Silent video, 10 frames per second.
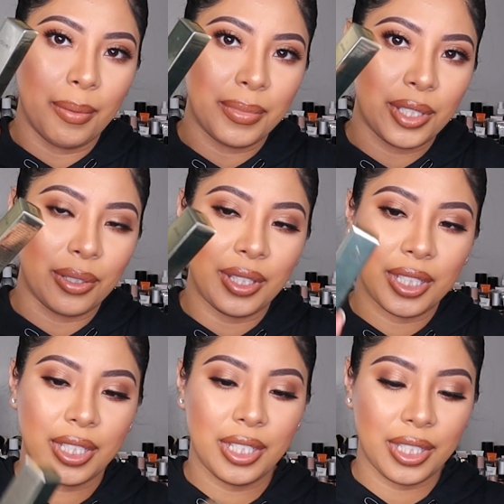So
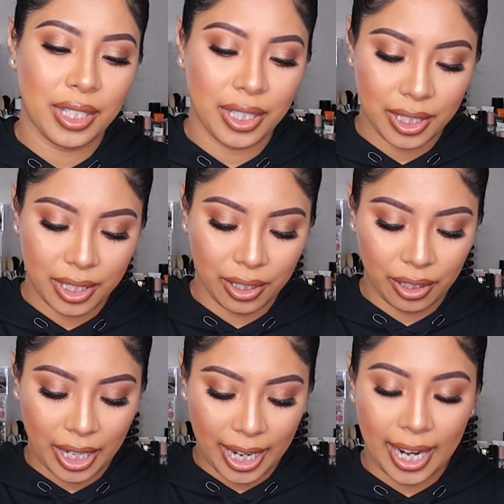this is the
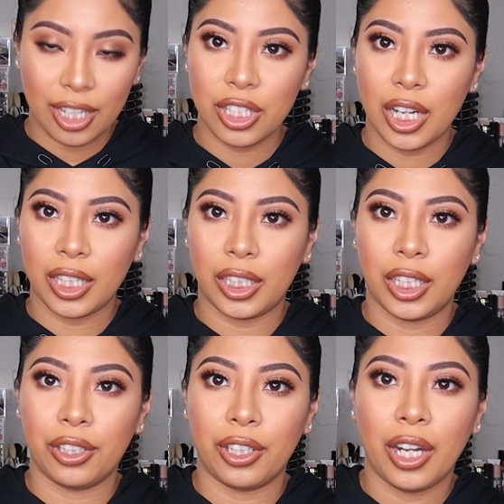concealer, and I actually got the
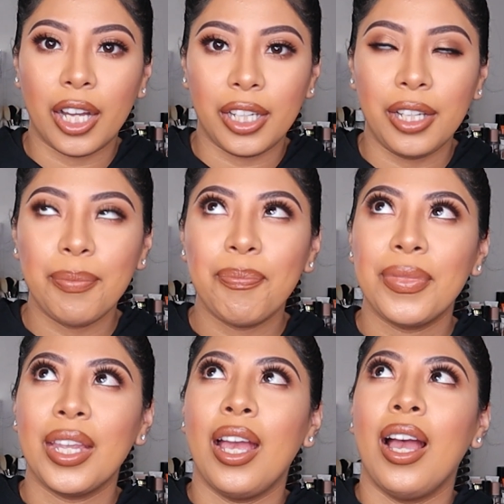color Honey.
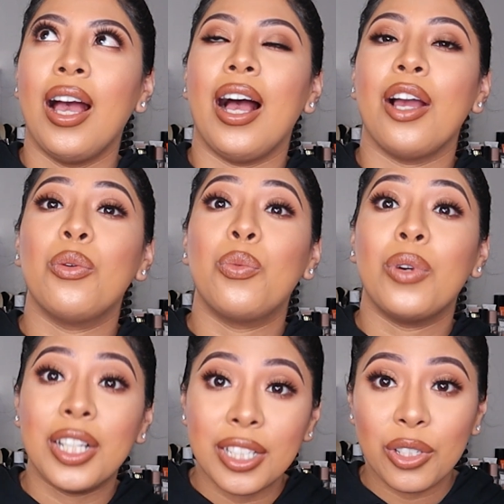I
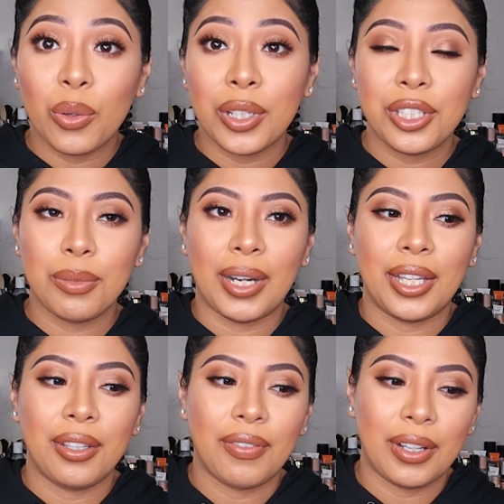was going to
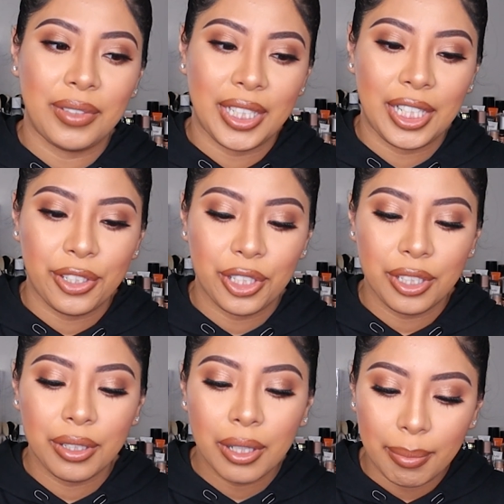buy the
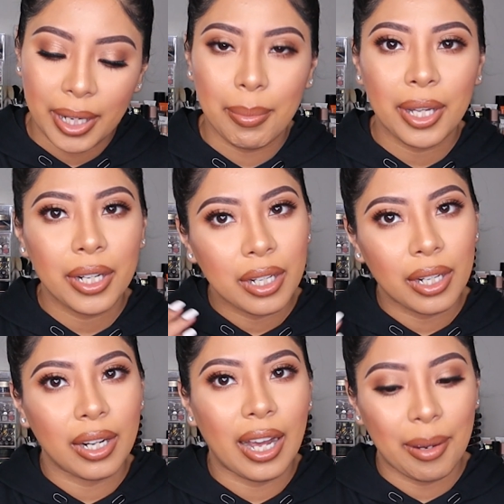foundation, but I
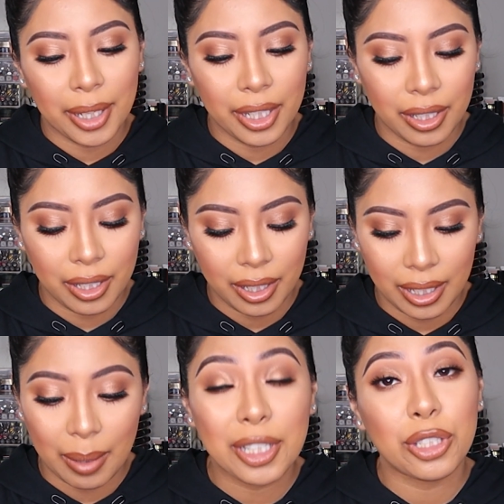
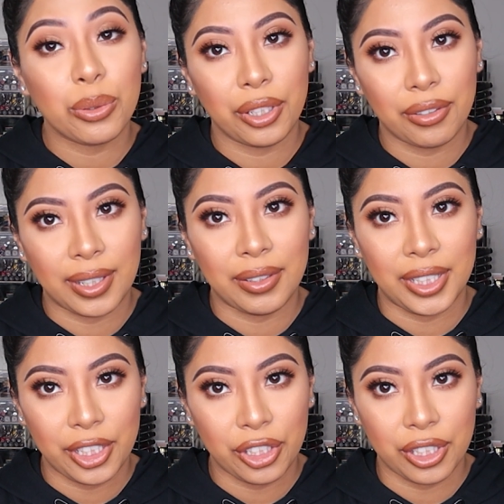bought 2 other
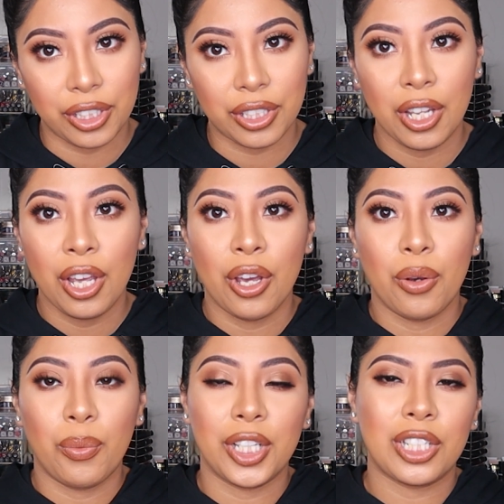foundations,
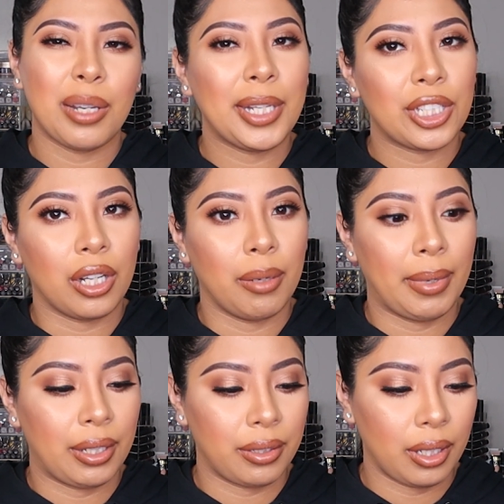which I might talk
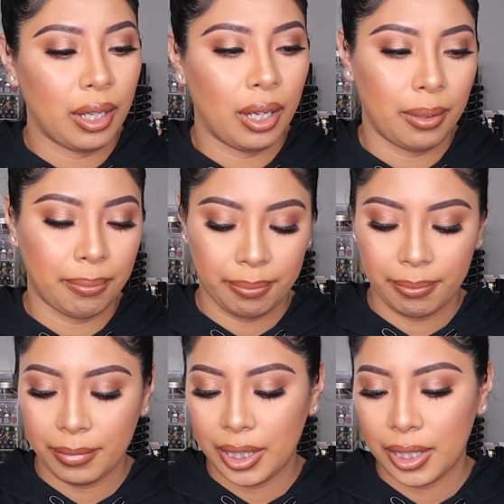about
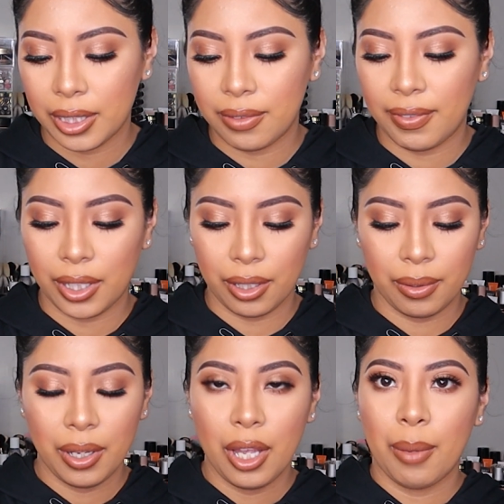in this
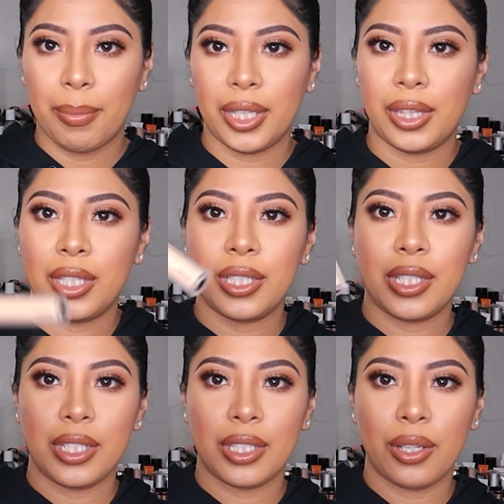video. But this
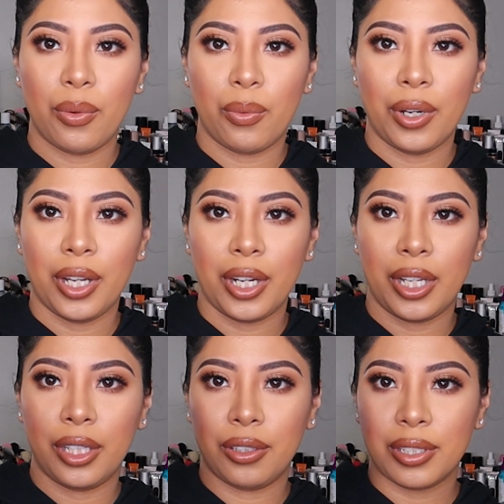is what
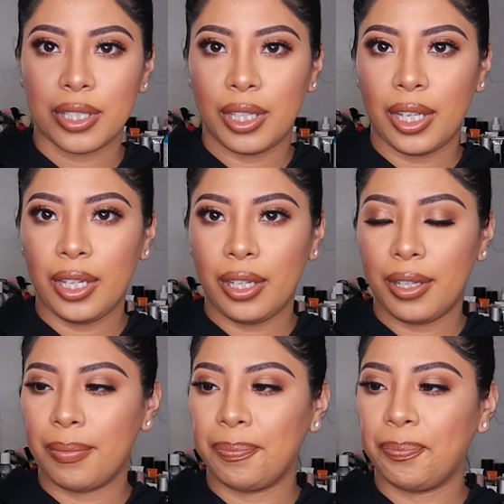it looks like.